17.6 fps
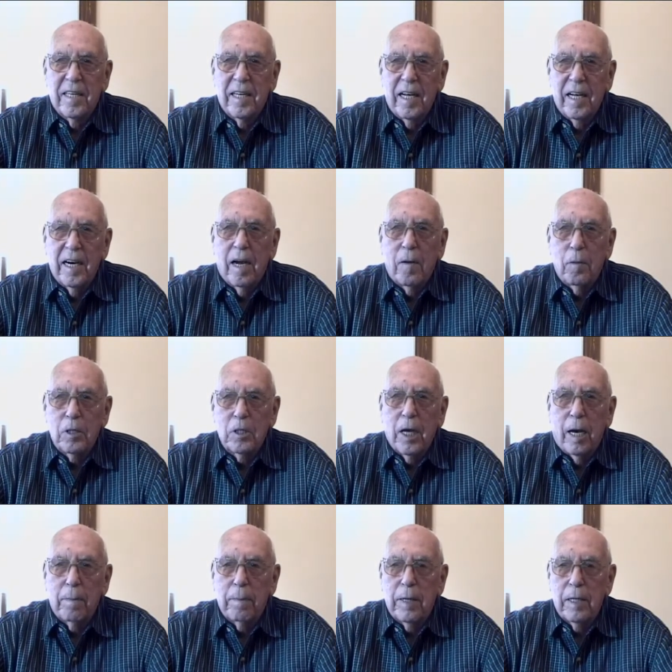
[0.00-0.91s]
And I was
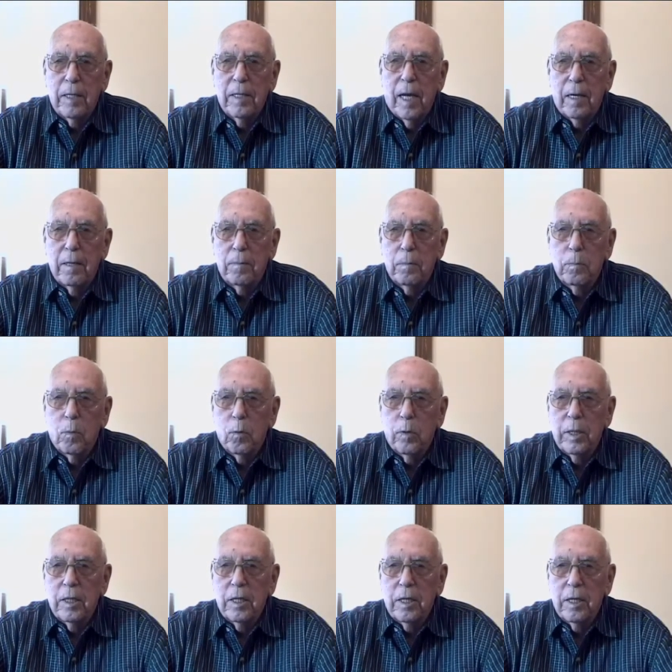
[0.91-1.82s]
happy at that
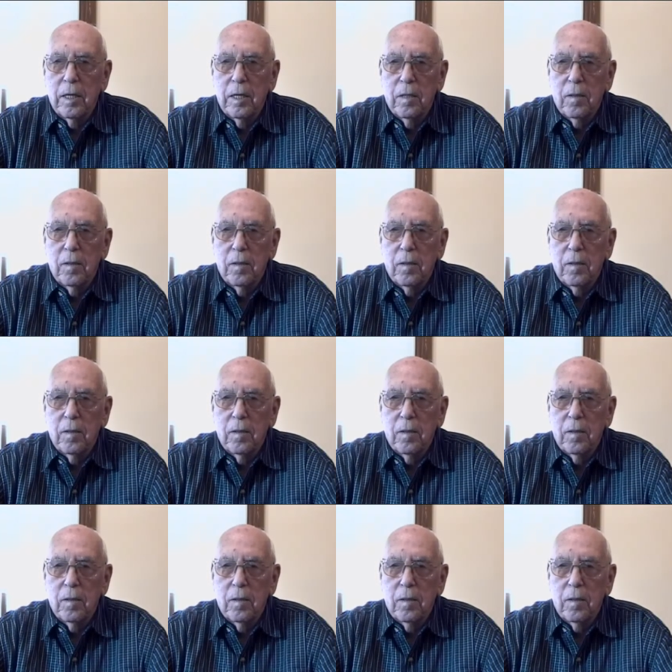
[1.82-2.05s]
point to get